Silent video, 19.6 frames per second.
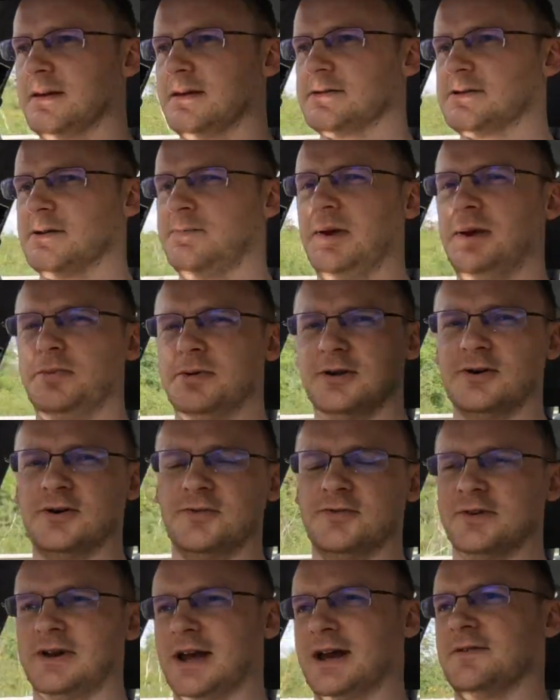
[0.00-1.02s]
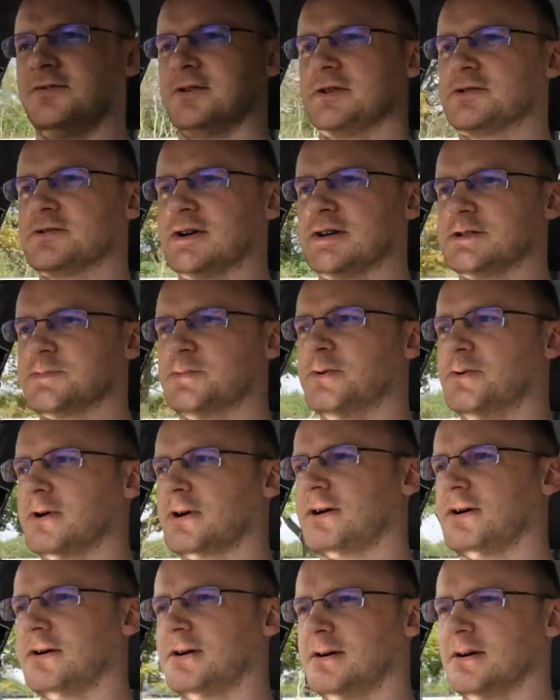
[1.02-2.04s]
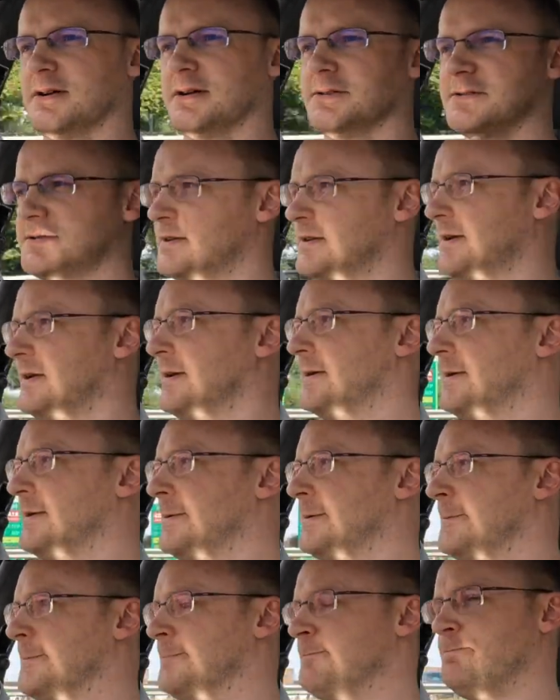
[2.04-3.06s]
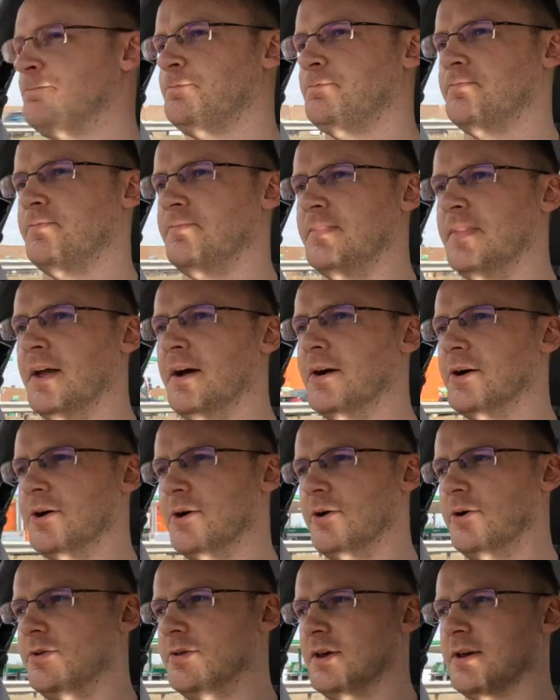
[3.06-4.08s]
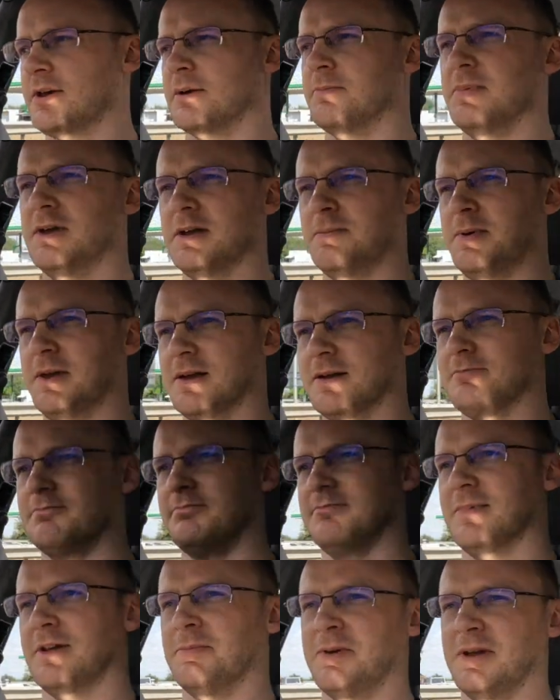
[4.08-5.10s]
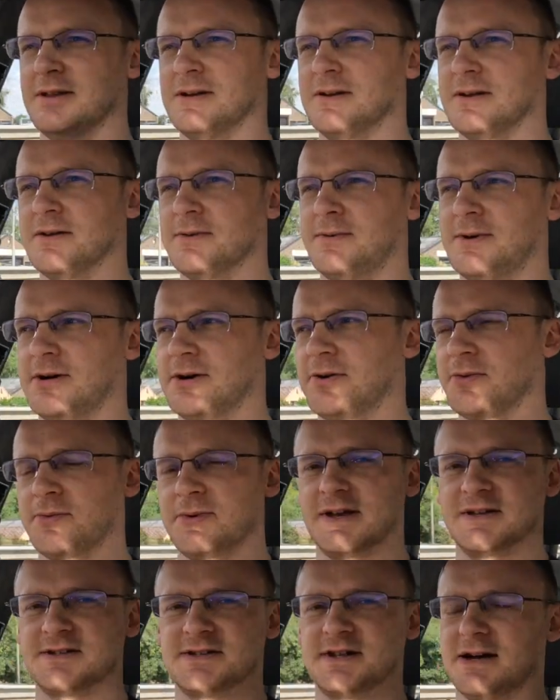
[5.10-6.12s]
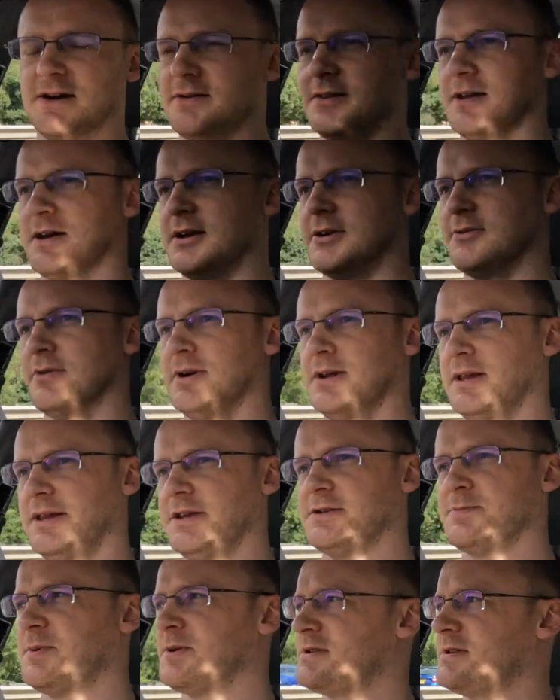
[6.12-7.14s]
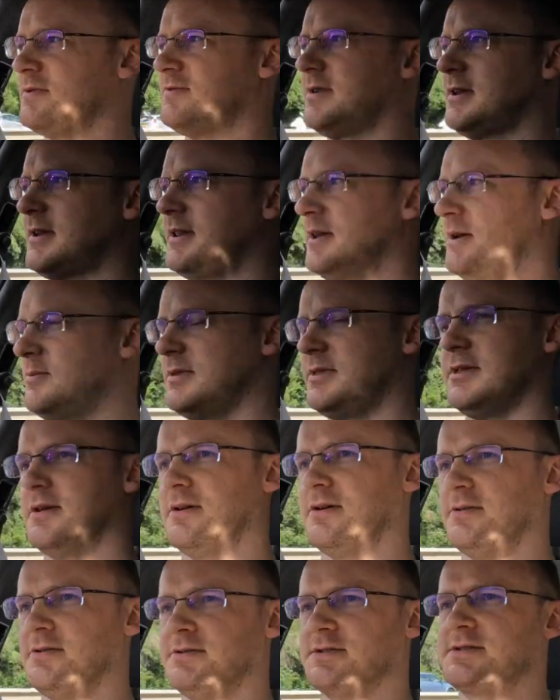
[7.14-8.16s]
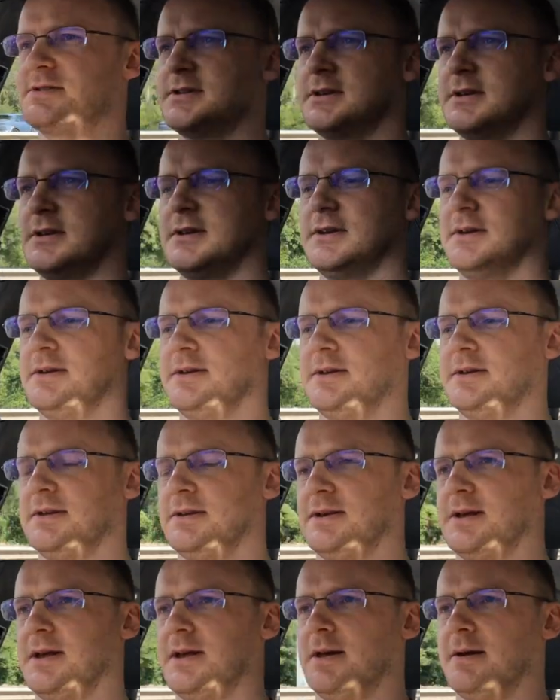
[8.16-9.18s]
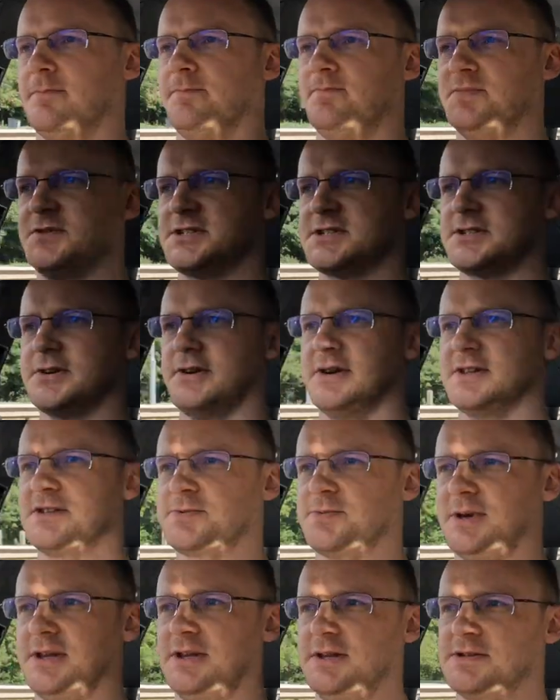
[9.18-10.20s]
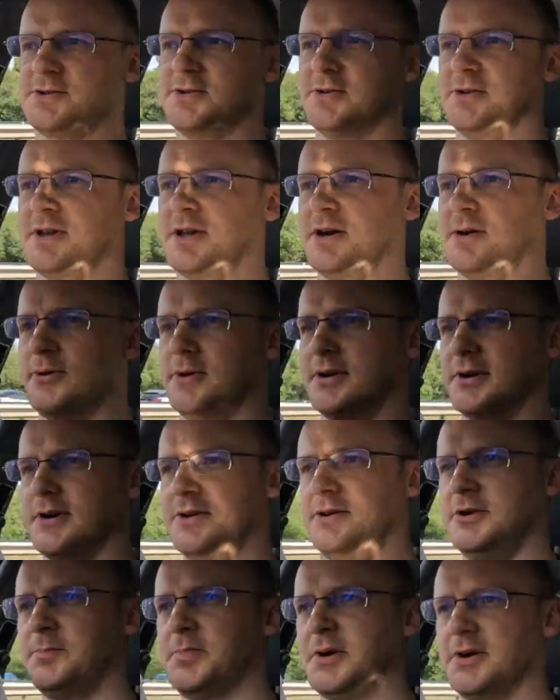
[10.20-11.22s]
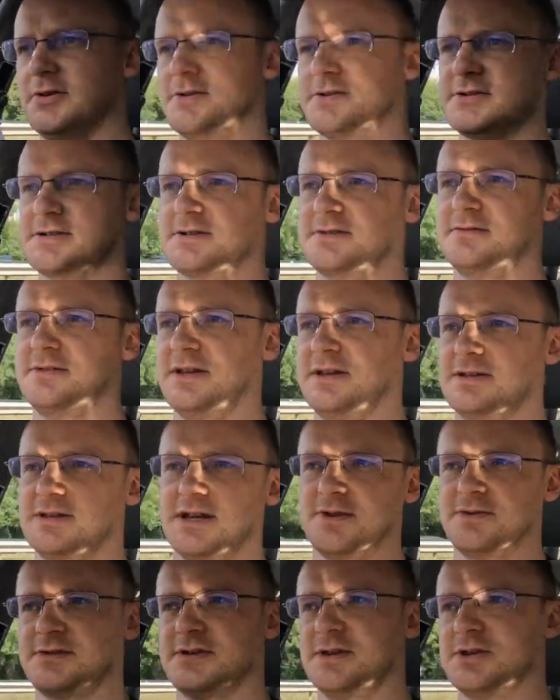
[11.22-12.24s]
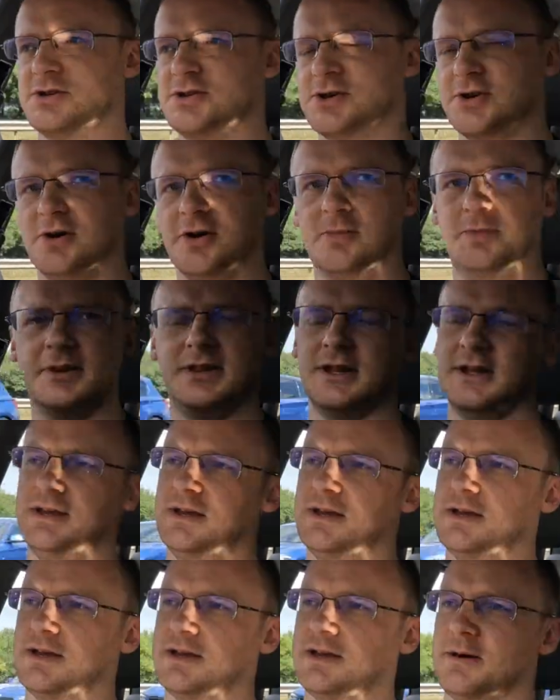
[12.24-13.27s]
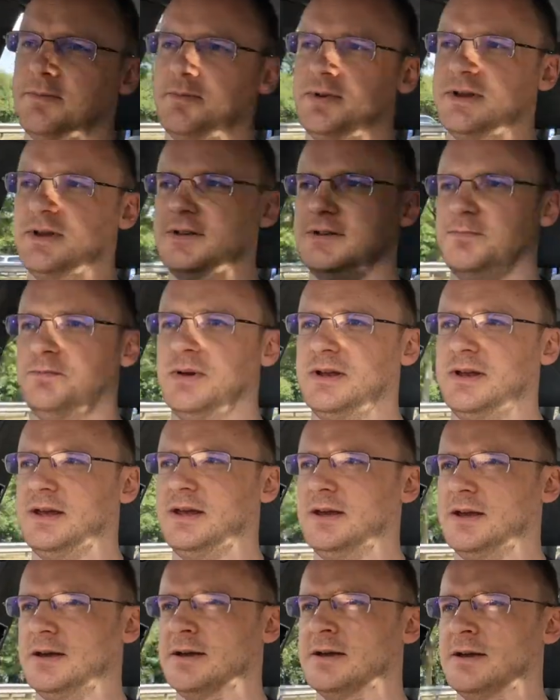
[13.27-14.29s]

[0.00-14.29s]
So people that often have to transport cars know that it can be a bit like the Wild West out there, really, specifically with those sites where you sort of go on and you post details of the job, and then you get companies bidding